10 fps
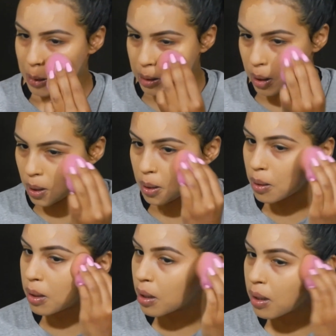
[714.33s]
So
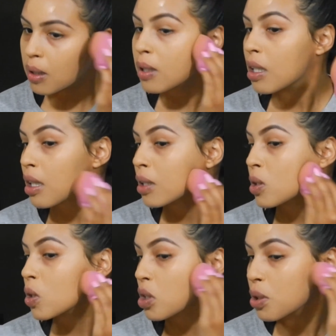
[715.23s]
that's
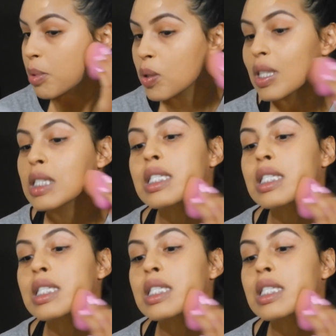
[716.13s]
going to be right